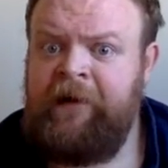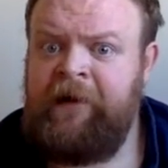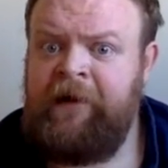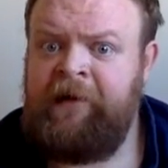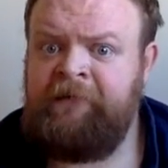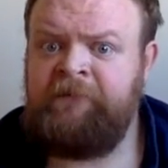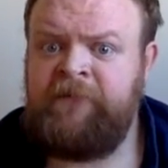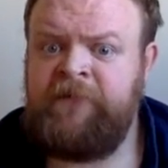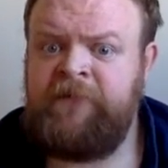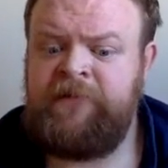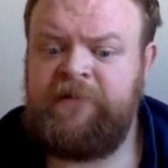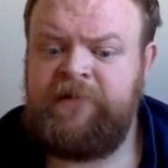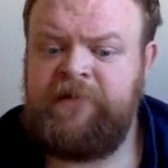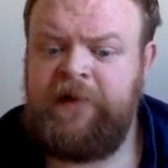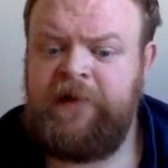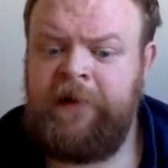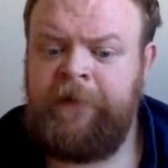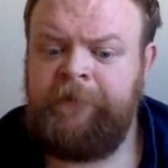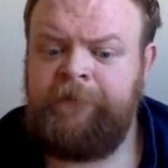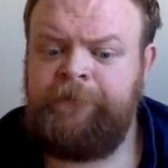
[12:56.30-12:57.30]

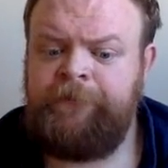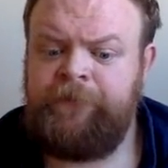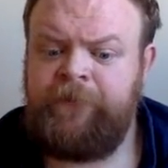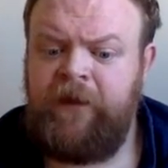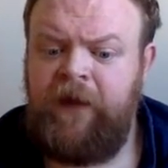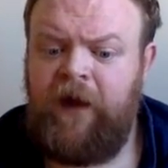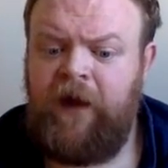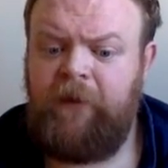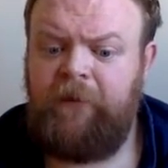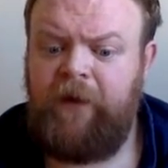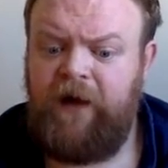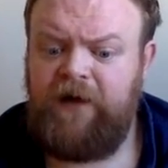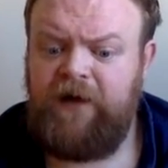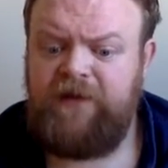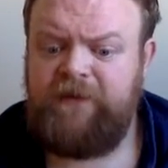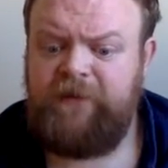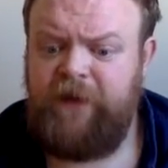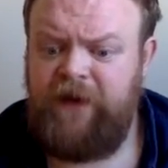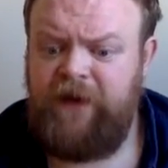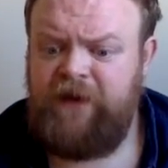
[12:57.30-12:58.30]
"I
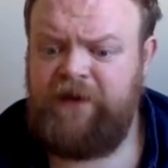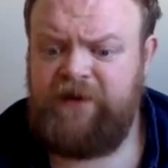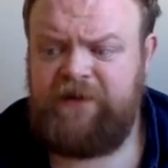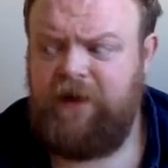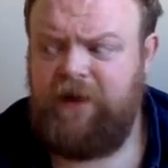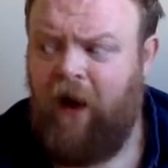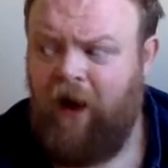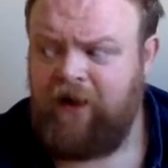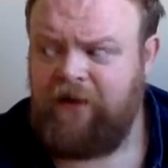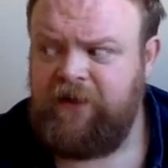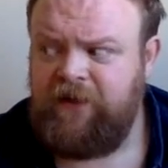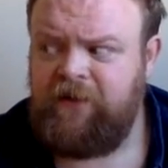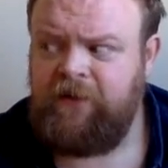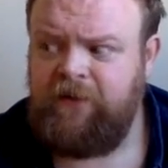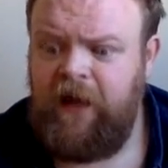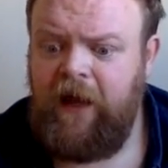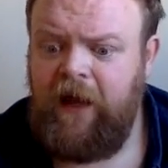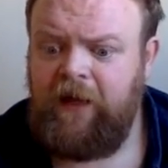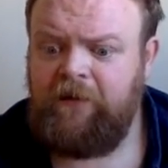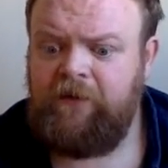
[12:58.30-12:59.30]
passed by his
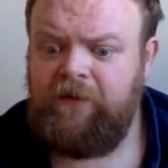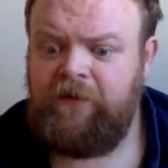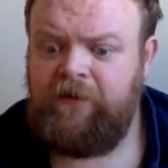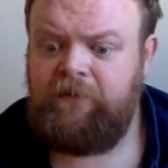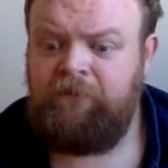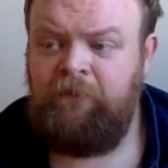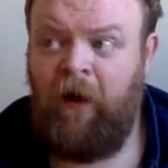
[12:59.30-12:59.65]
garden and